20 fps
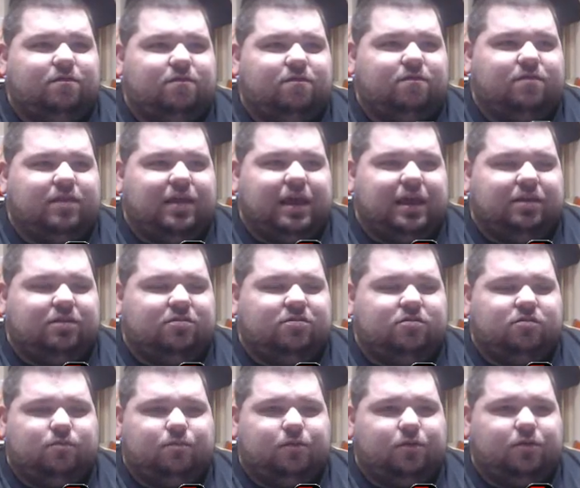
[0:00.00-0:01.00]
like
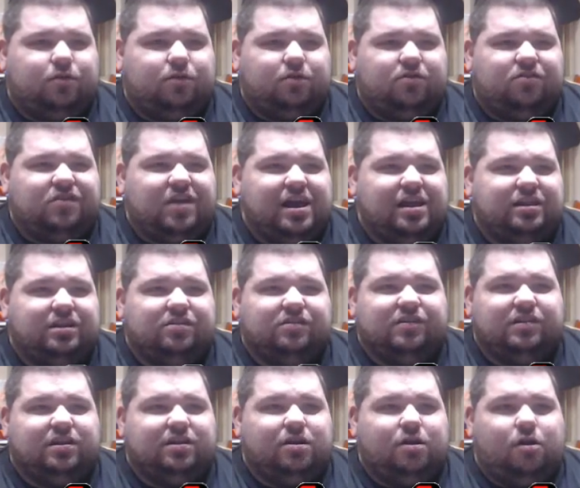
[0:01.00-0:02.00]
super
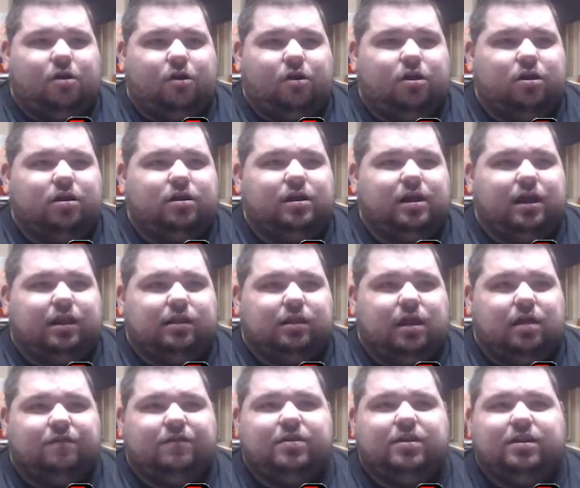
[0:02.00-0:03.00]
challenging and hard, and I love it.